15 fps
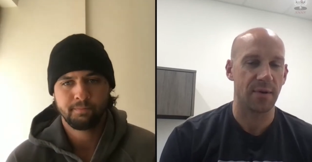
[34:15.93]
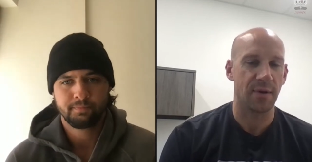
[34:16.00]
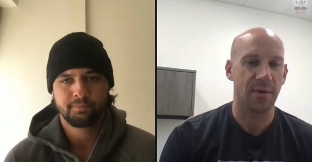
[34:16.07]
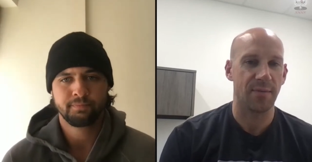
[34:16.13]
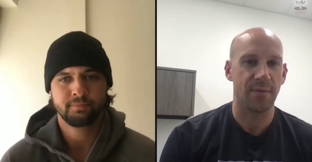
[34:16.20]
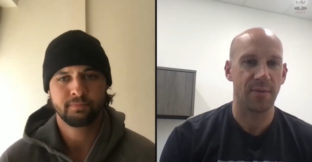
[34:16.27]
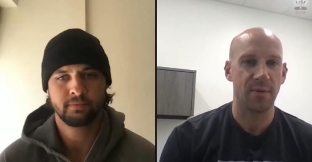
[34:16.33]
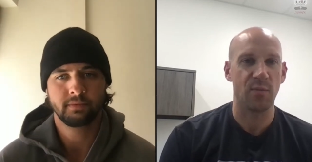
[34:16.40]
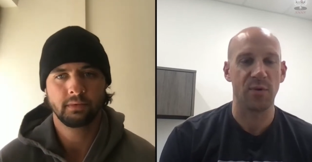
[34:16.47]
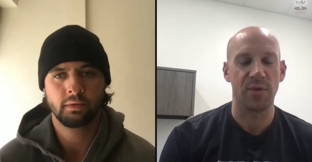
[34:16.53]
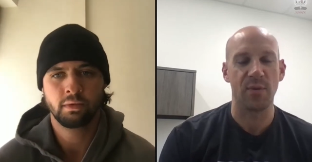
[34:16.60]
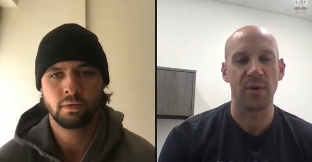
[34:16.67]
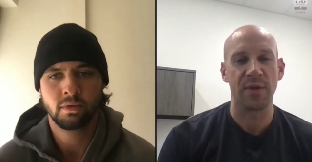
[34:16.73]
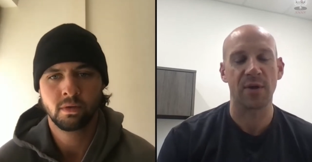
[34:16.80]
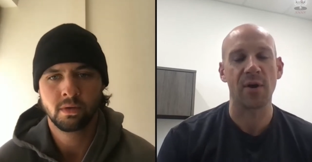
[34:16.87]
Speaker 1: you know, with
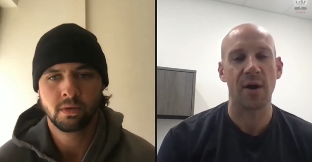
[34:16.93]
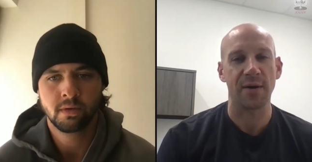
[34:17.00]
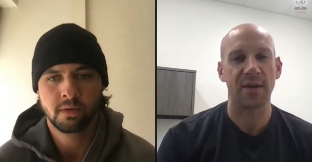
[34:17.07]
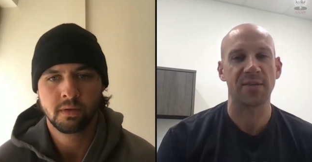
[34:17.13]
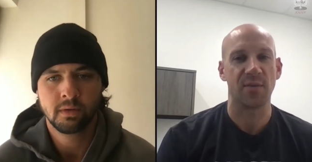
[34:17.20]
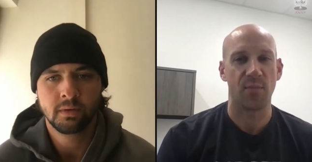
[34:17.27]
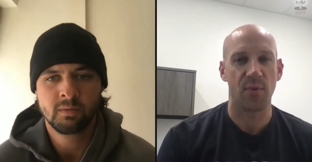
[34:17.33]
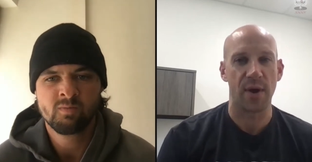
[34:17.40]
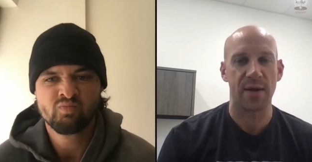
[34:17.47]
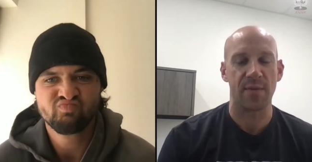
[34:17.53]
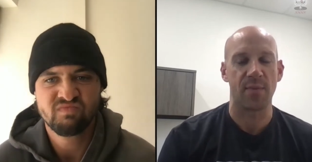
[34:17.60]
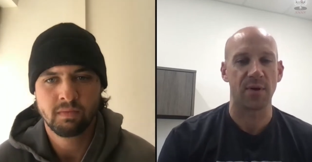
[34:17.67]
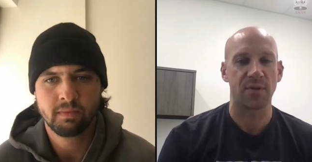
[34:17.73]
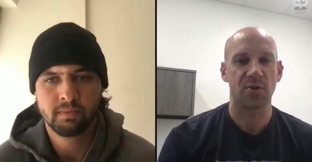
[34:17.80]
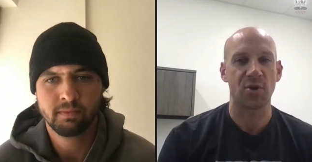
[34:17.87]
the, in the context of breaking
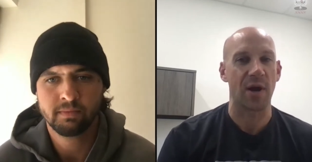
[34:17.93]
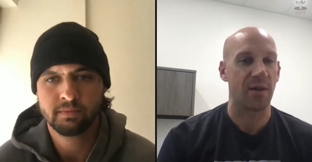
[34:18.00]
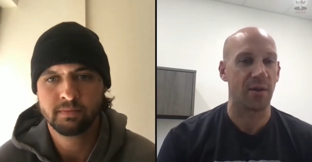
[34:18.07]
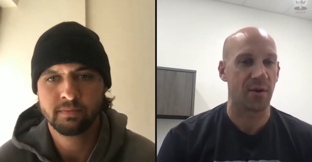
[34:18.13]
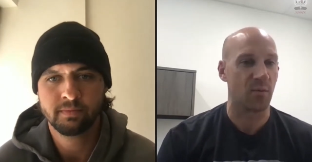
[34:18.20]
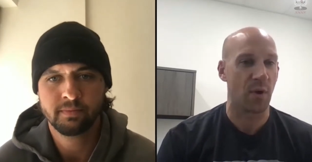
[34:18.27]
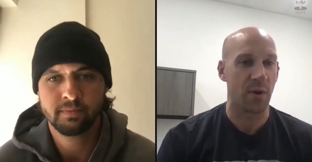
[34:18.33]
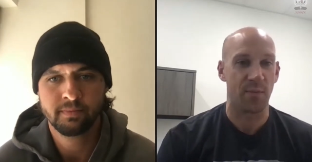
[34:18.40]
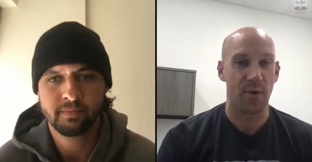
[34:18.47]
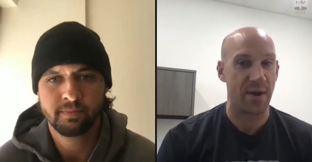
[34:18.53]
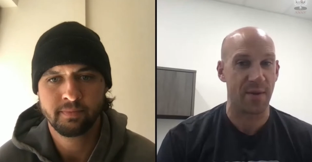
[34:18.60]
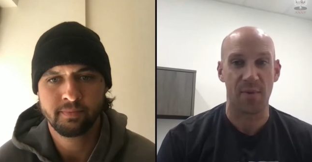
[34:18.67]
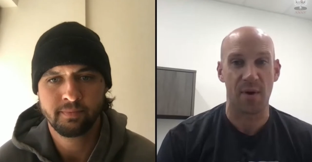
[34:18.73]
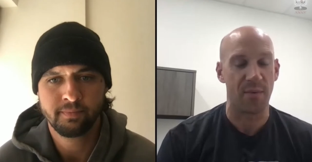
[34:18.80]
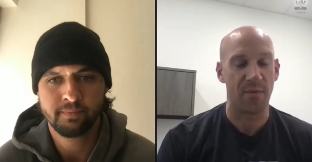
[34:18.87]
balls, try to learn one
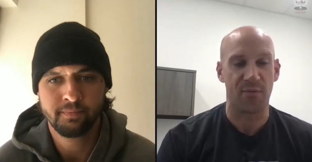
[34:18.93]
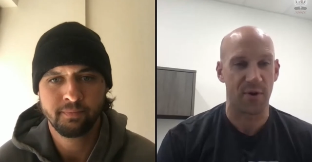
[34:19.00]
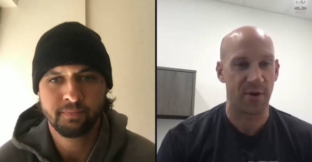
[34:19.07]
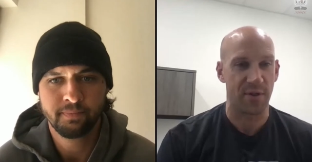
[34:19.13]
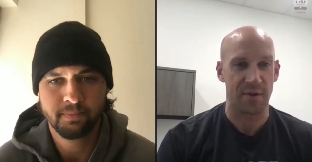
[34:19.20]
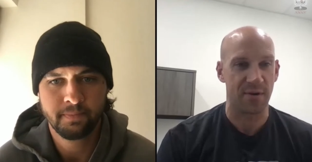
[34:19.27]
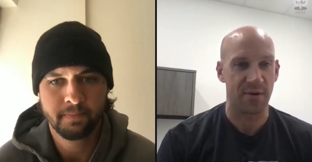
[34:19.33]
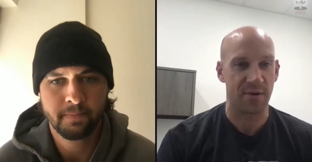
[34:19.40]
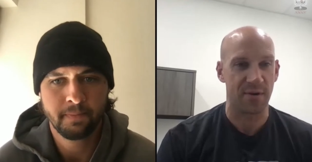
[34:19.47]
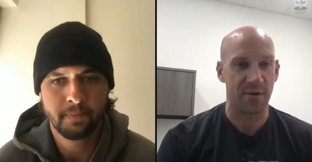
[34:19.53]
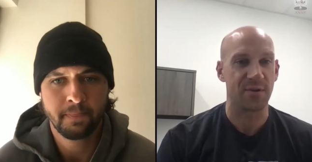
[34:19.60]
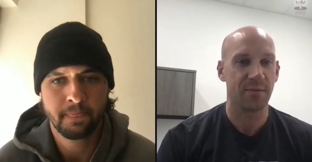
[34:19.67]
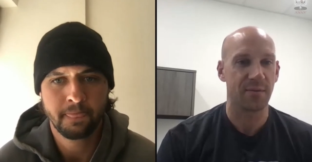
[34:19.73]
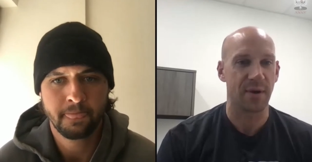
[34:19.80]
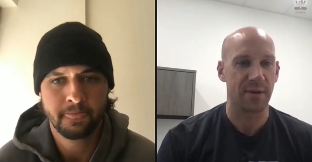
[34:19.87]
breaking ball before you learn
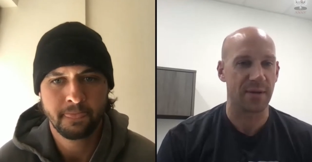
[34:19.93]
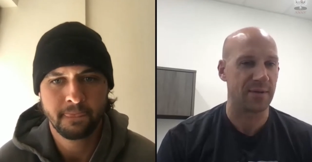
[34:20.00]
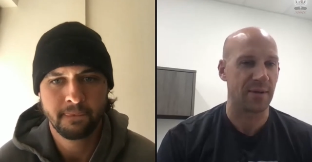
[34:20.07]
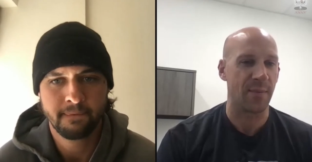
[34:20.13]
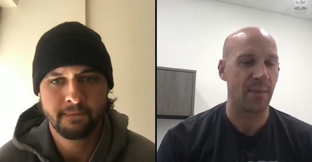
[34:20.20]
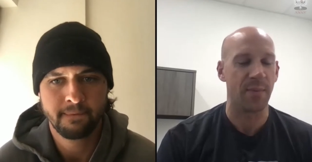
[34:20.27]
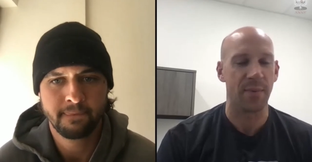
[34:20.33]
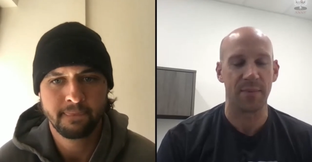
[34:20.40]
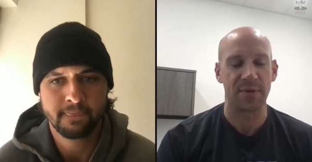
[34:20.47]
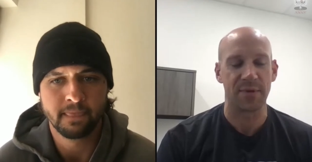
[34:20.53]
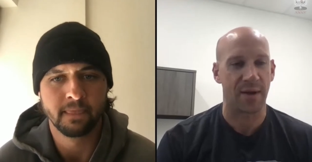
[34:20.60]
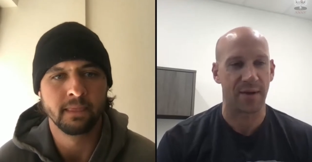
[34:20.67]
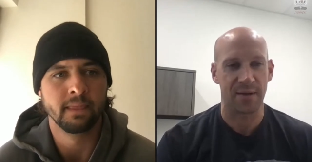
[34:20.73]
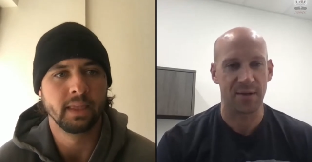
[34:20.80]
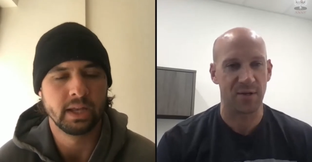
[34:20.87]
two. Right? He, I
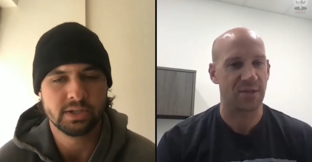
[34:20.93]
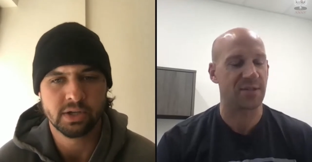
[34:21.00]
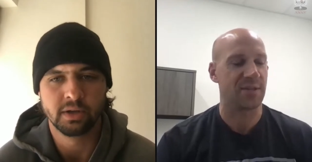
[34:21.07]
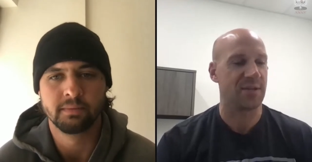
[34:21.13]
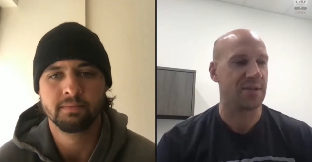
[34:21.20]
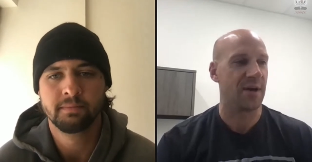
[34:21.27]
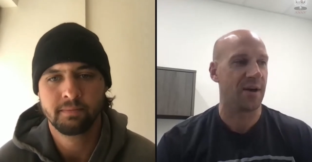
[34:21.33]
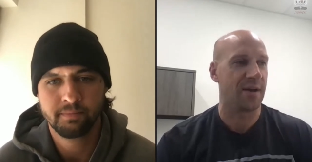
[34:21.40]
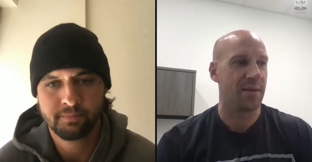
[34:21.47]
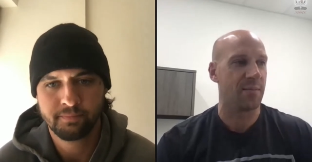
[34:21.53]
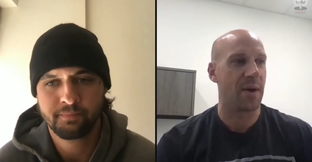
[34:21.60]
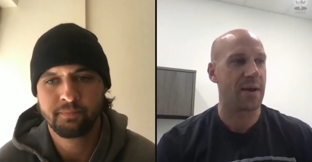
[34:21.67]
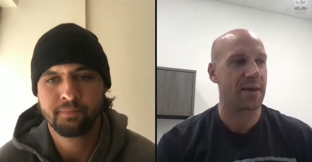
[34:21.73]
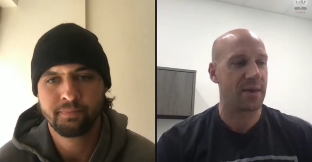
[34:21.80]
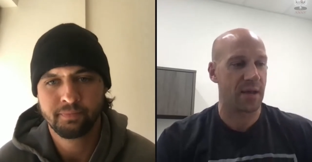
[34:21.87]
remember mm-hmm. talking to Justin
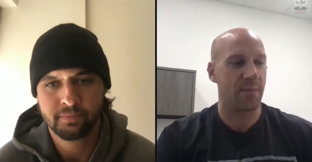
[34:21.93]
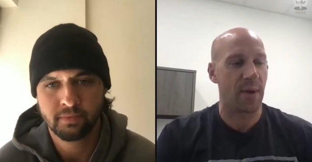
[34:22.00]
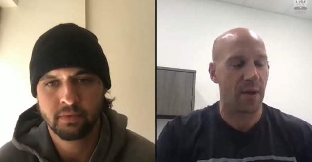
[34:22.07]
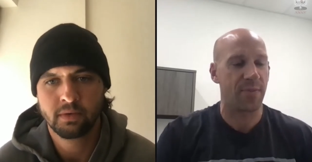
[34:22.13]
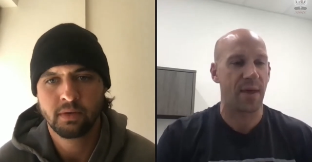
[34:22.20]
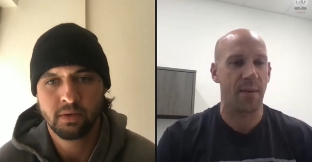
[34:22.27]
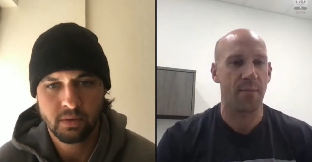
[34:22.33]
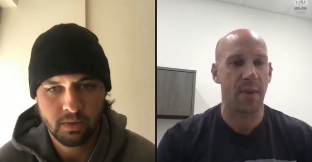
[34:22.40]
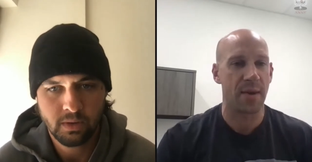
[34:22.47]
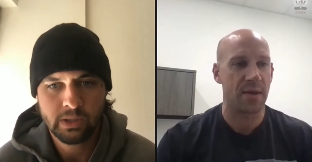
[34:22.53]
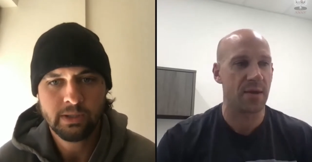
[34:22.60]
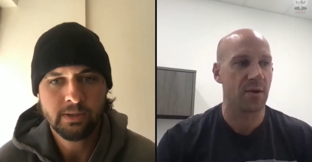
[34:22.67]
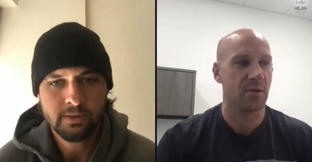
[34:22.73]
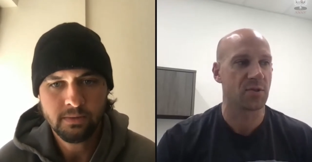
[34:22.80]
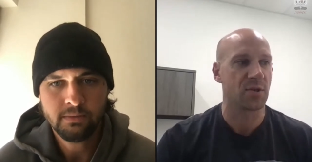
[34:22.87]
King about that
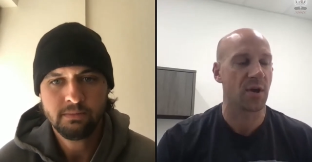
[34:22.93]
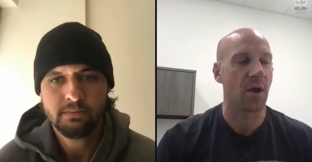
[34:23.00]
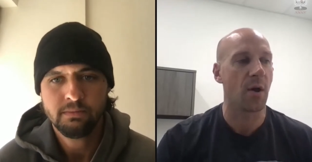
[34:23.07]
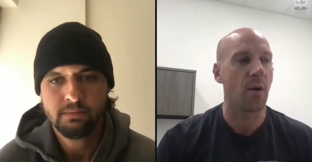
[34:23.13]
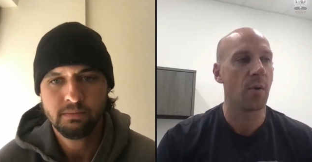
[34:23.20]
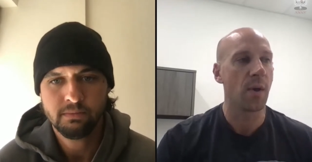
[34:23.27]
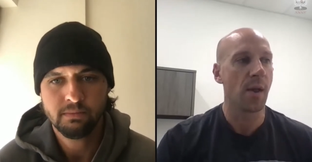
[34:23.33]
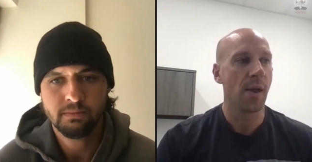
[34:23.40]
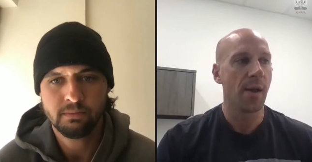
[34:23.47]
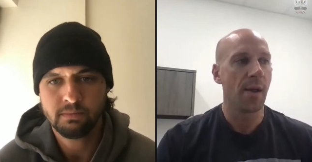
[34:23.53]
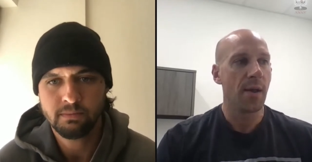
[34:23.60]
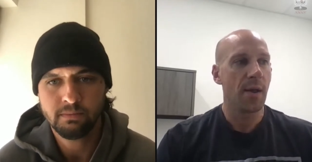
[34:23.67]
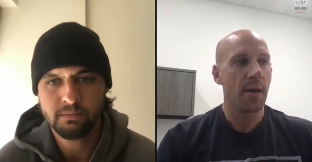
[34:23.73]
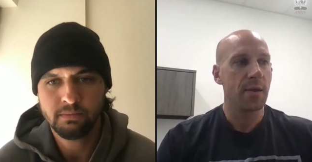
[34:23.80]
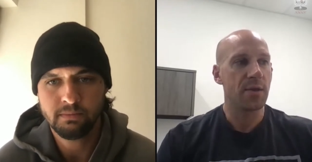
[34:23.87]
many years ago,
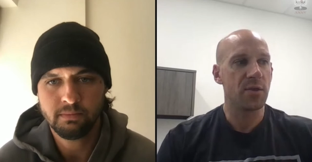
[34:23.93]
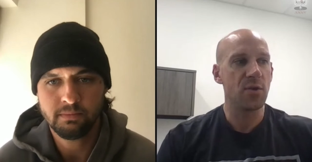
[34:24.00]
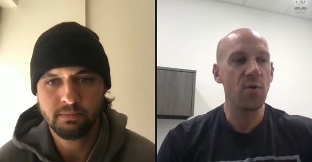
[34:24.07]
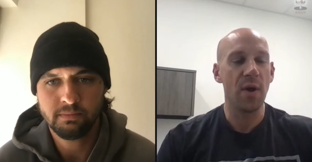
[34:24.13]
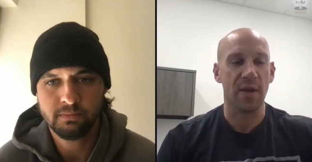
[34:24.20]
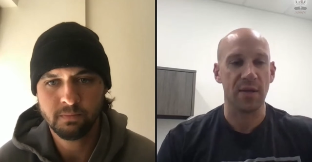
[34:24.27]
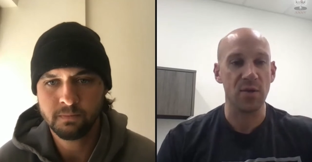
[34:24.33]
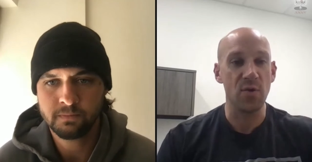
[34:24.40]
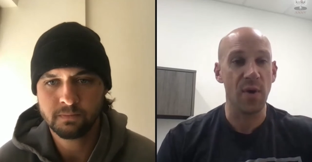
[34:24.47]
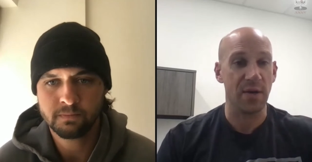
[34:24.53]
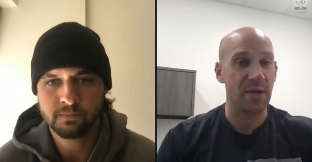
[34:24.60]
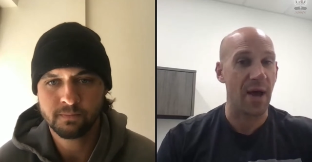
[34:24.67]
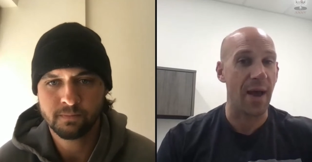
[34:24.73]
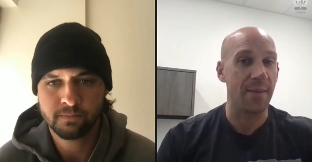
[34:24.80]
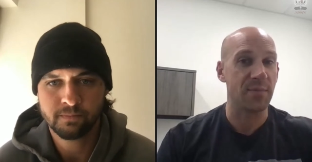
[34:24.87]
you had you
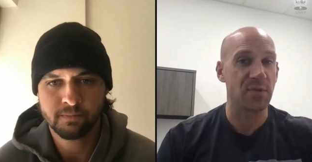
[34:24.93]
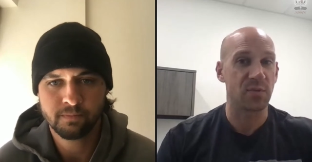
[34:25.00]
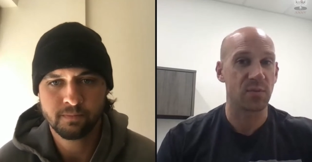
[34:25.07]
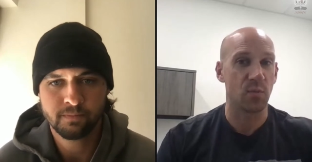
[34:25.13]
at times